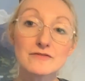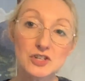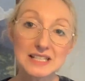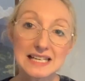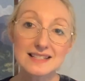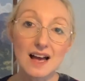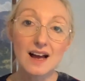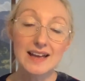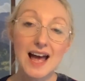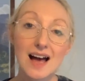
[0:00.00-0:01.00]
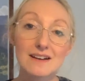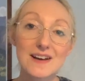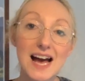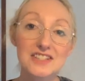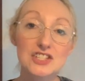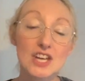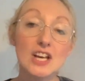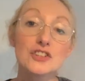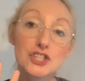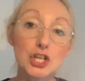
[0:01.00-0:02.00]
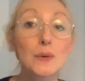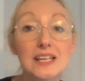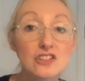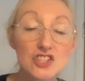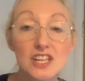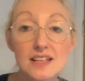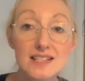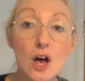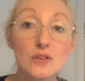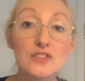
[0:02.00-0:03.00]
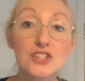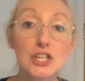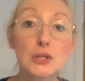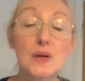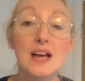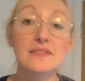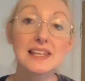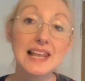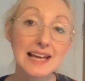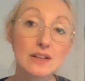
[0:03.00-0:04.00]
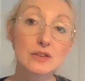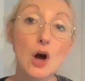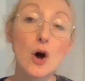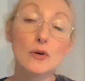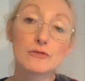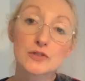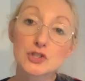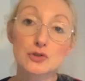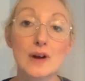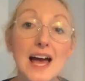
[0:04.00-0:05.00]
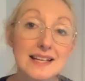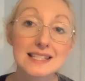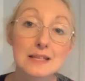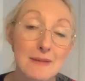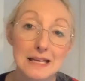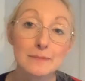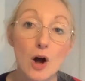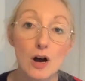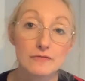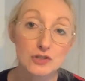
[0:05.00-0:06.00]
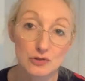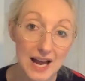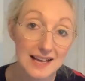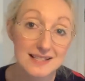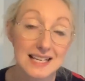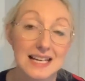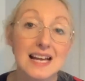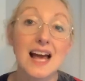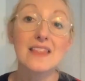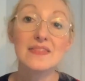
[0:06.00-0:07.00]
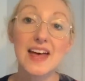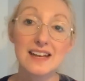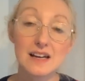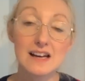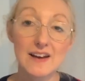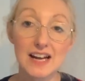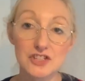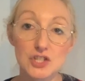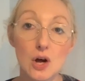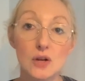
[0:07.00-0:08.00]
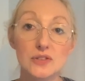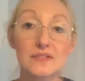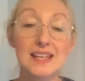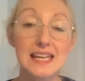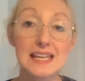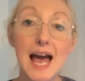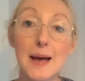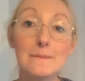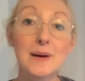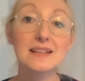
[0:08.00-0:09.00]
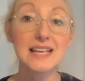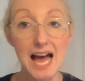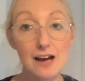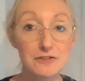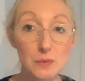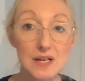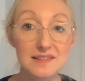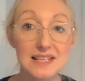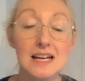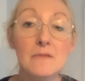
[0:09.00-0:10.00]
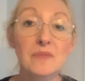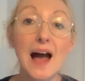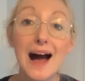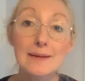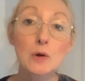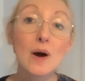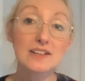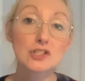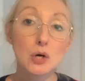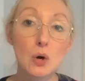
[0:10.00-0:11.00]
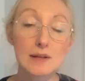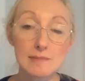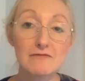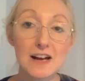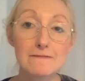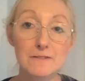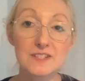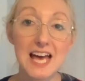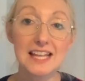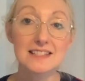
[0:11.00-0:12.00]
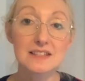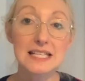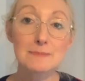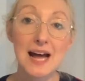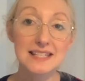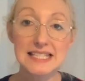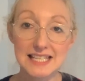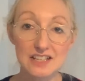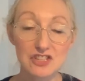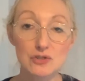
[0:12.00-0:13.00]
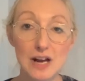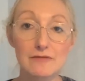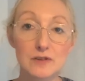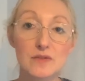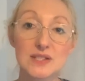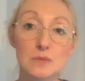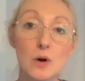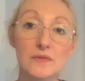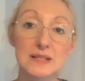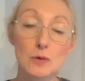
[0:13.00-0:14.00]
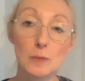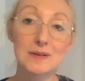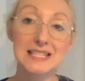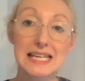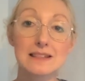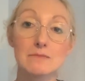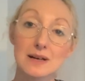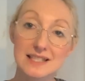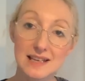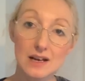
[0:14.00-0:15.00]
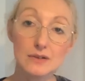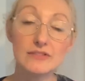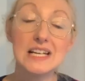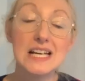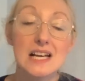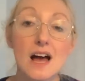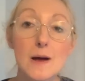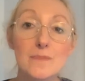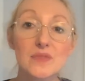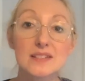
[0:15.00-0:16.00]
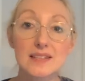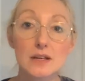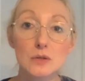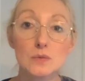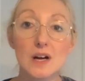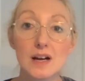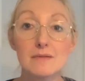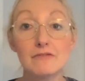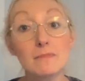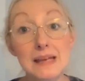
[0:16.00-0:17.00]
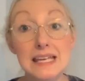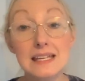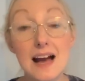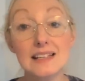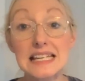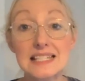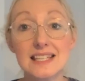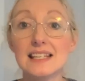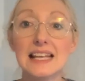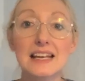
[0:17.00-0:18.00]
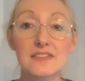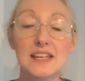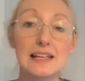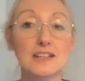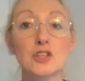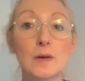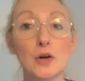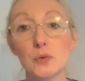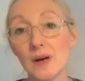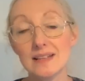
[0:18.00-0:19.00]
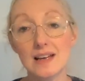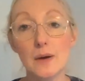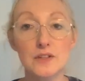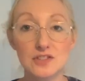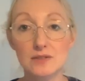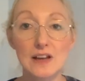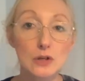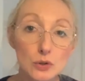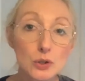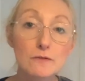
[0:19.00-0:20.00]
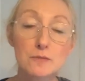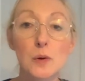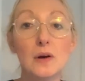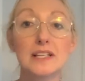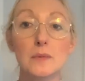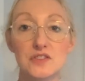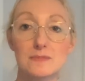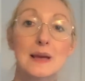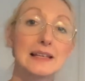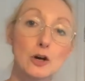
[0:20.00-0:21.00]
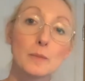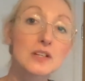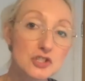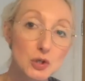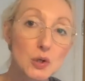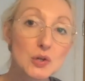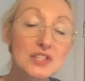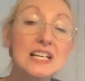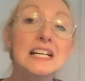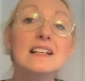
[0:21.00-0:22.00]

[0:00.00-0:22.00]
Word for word: I've done is I have added two inches onto the length of the dress, the main part of the dress, and then I've added on the hemband afterwards. Now I'm quite tall, I'm five foot 10, so this pattern is actually drafted for someone that's more petite than myself, um, so um, for me, I need to lengthen it a little bit, otherwise I would just feel uncomfortable and it would just be a little bit short.